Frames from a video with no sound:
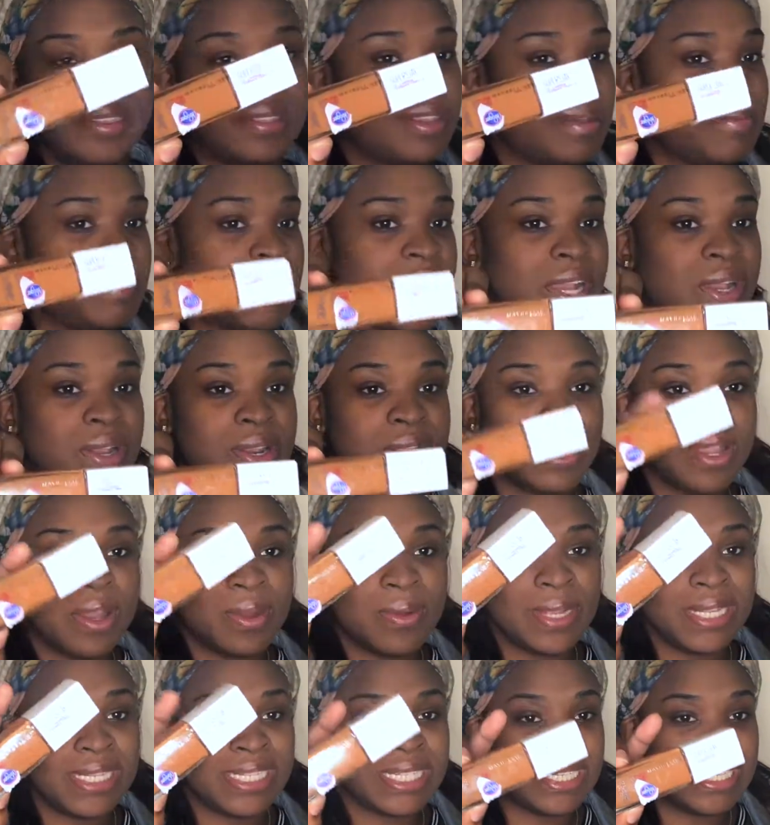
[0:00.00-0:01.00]
so I'm not going to
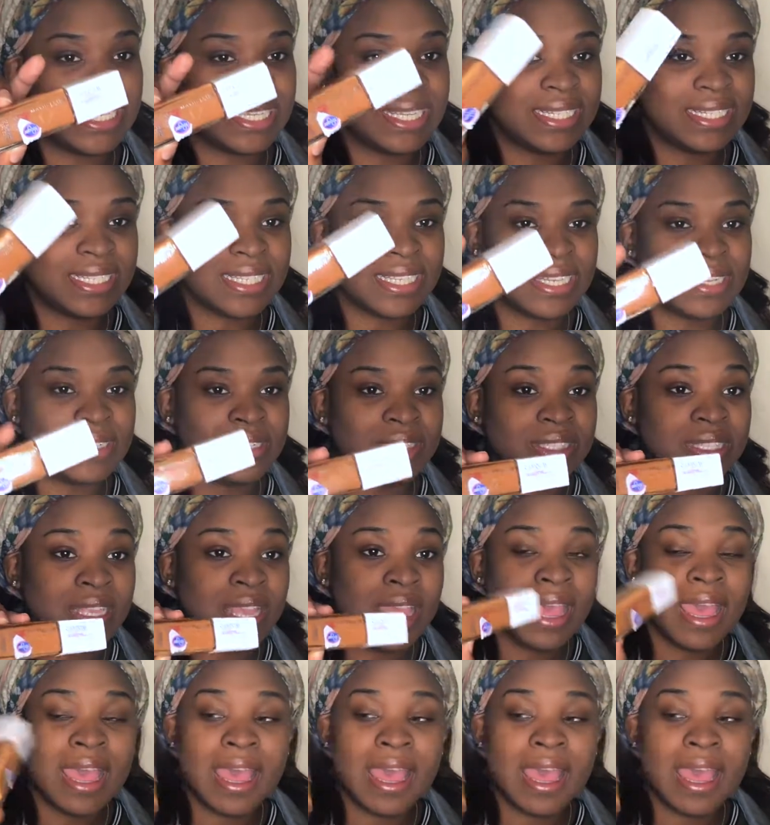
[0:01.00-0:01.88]
go into details.